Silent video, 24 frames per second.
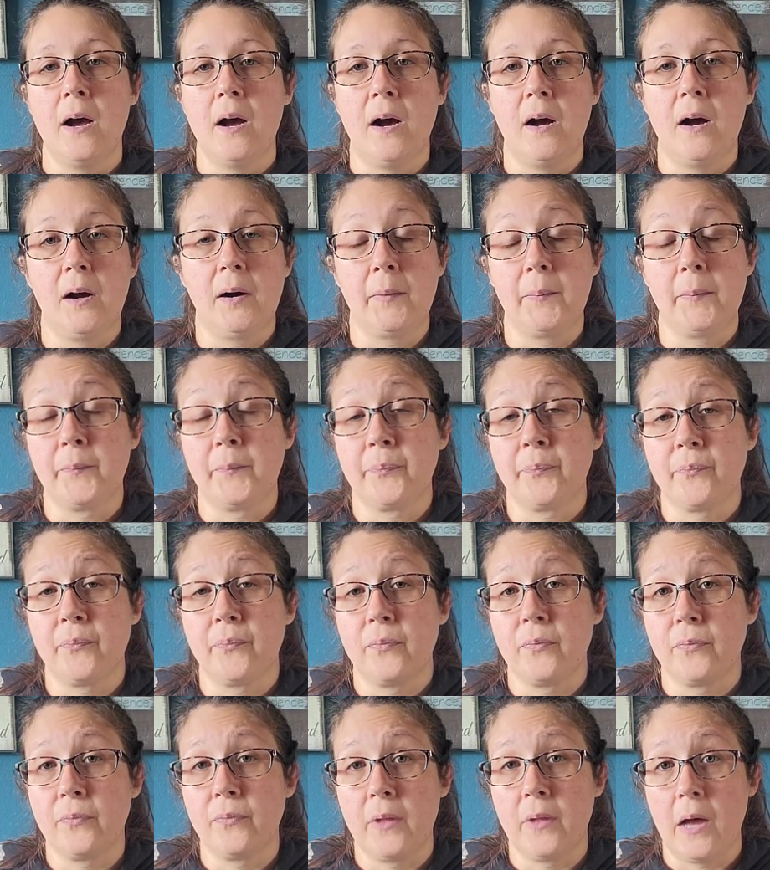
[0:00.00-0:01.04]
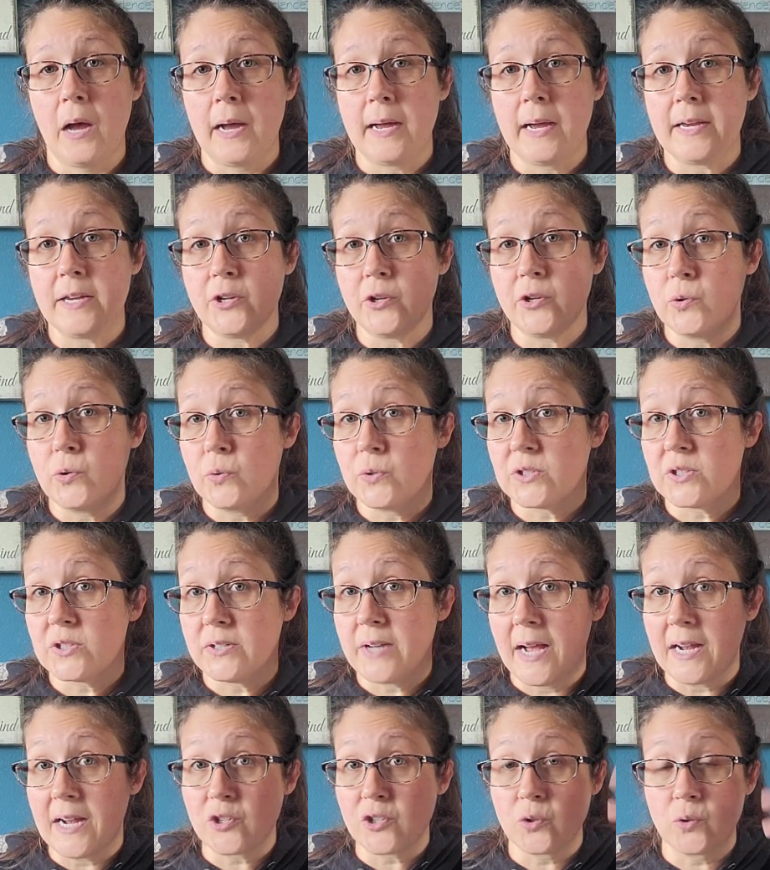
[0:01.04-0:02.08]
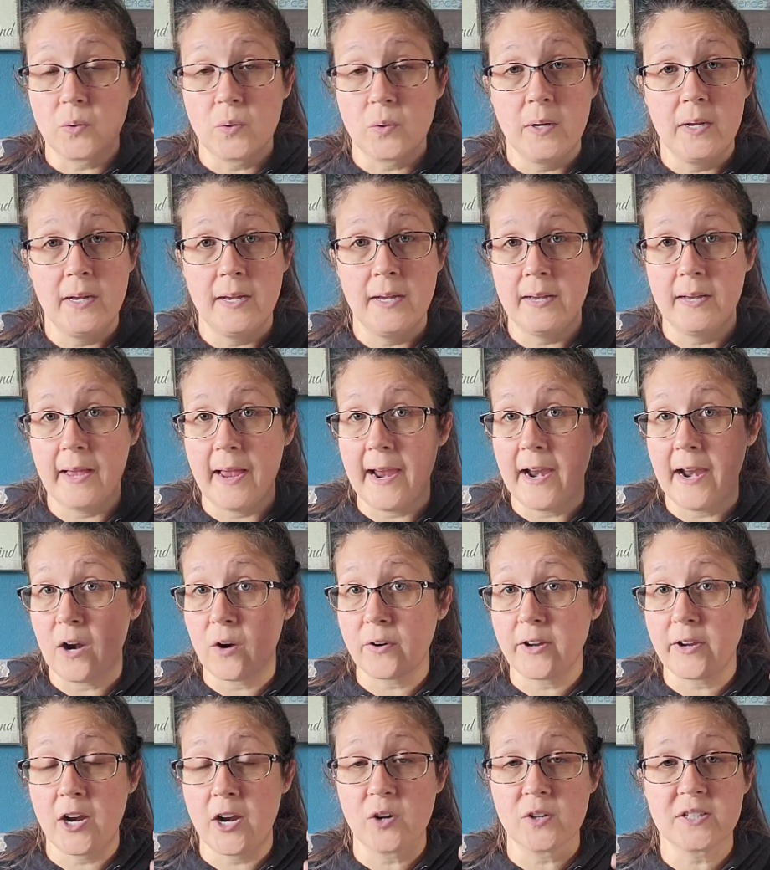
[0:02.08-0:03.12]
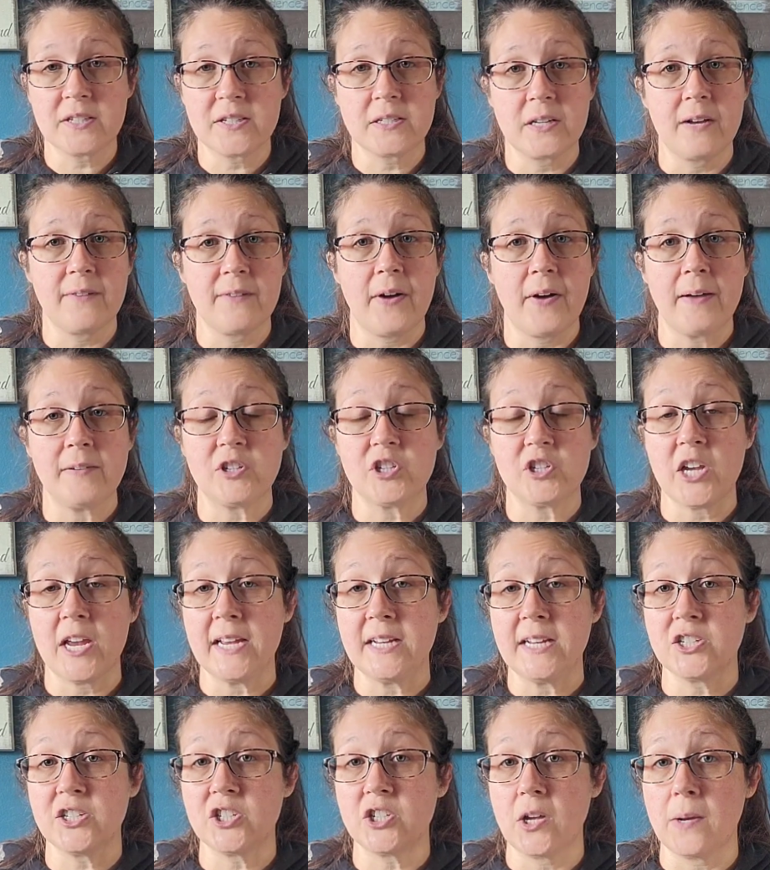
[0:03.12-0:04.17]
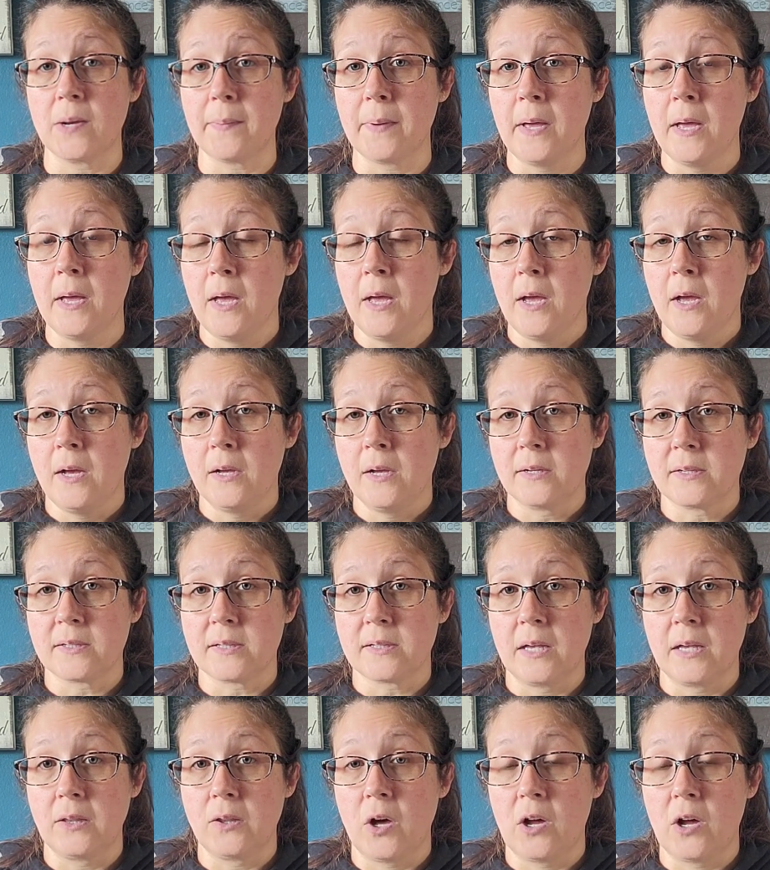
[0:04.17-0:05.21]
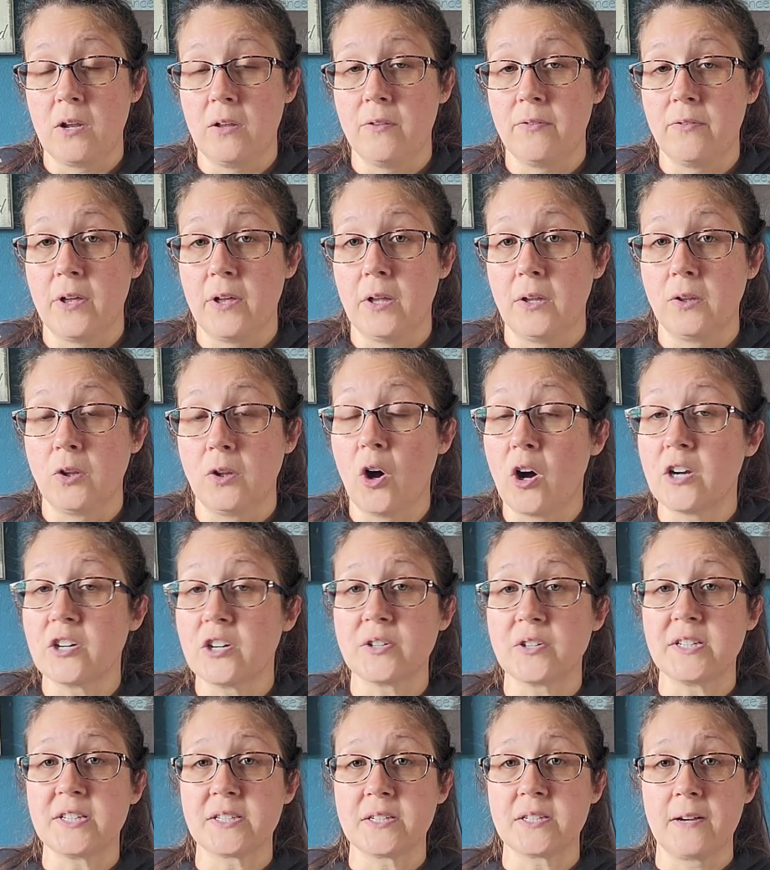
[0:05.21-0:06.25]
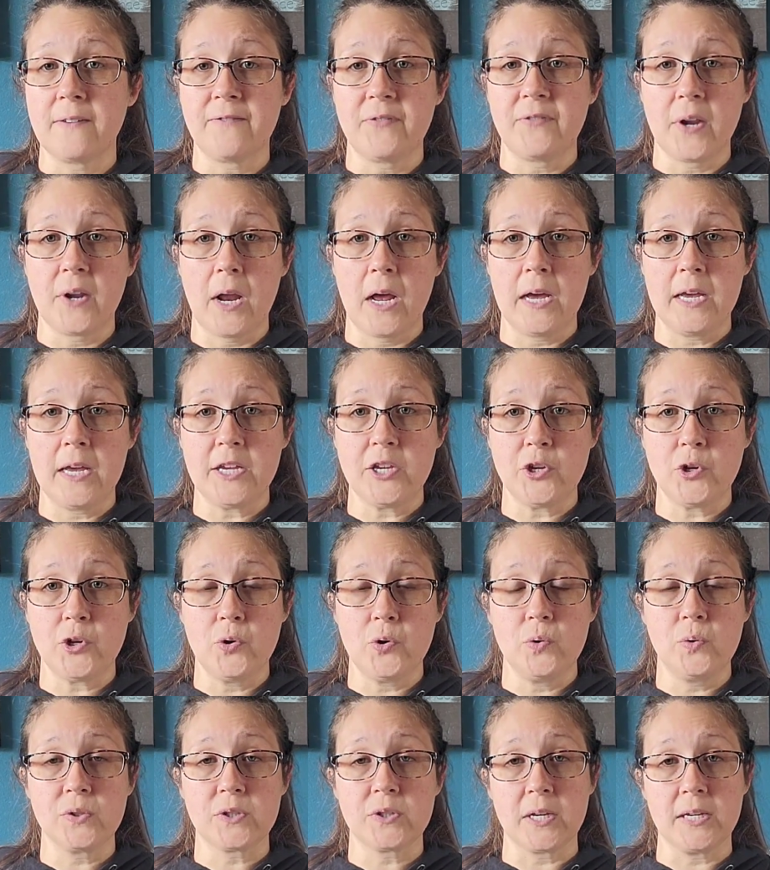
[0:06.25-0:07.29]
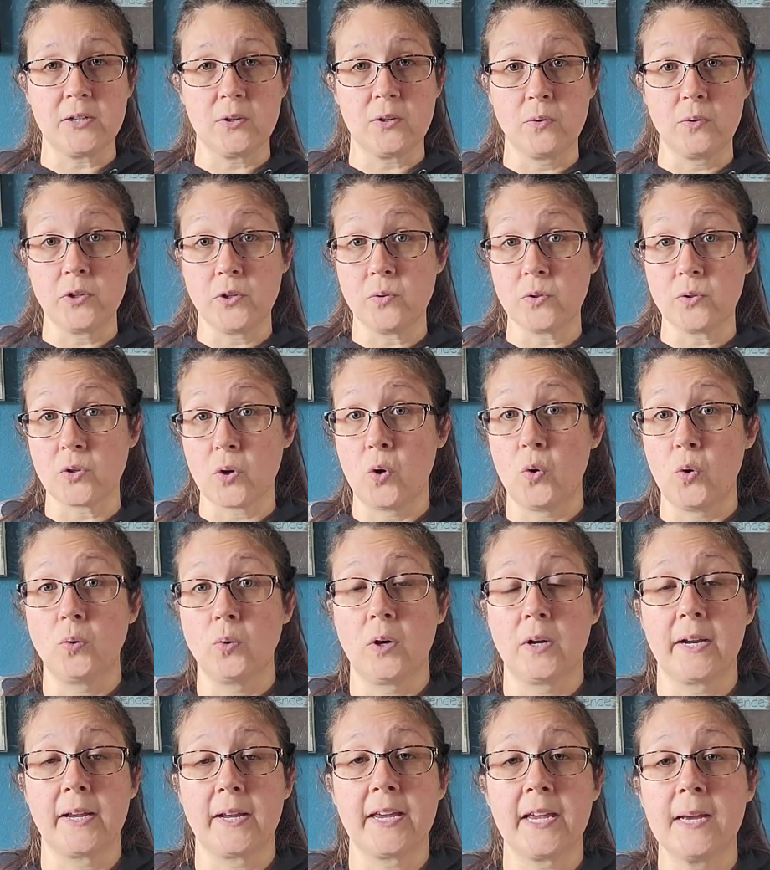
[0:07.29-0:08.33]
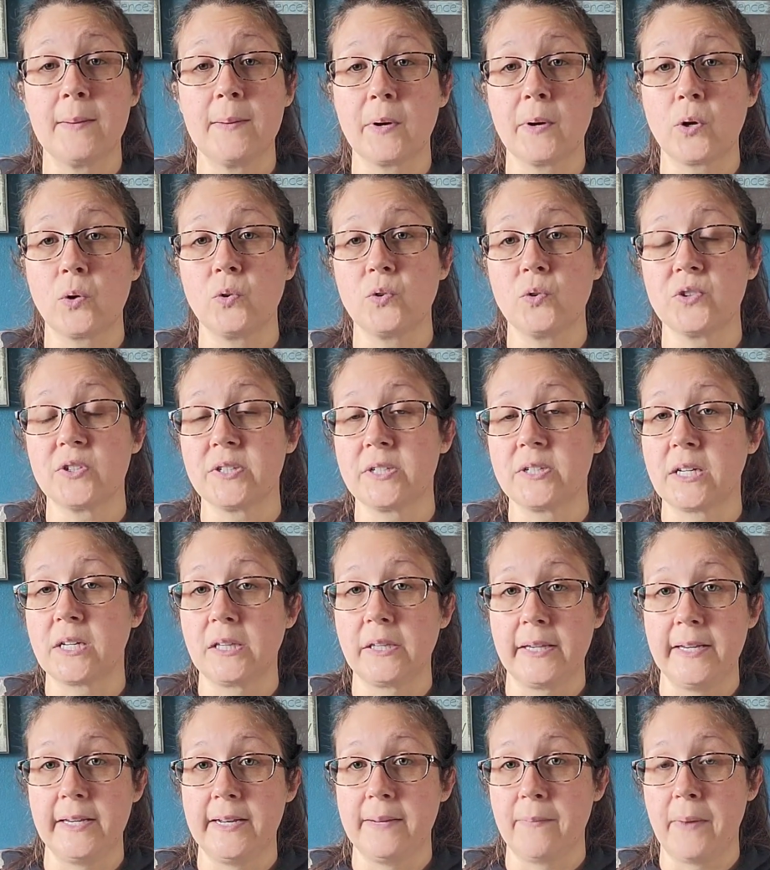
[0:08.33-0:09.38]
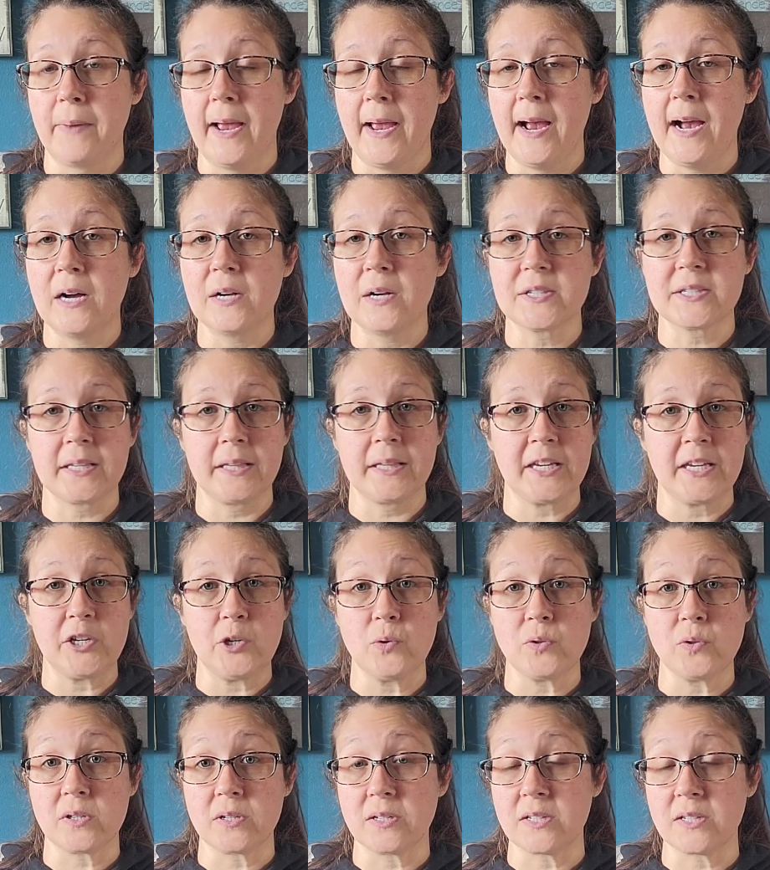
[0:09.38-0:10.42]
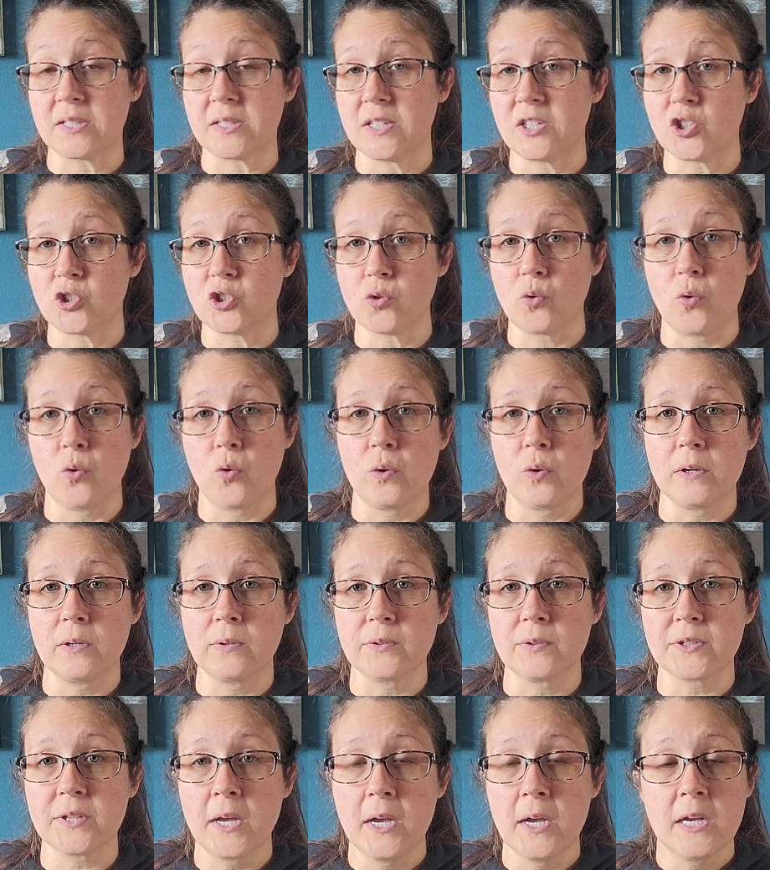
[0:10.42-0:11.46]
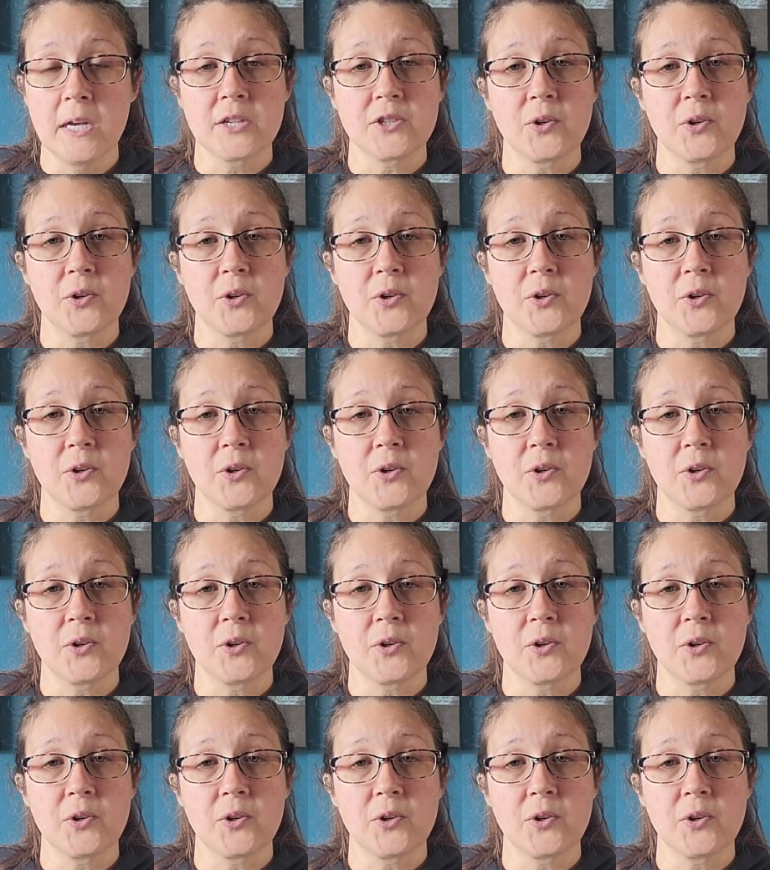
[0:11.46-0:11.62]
I use natural hair care stuff. I changed up a lot of the laundry stuff that I use. I don't use a whole lot of chemicals to clean in my house. I like using essential oils.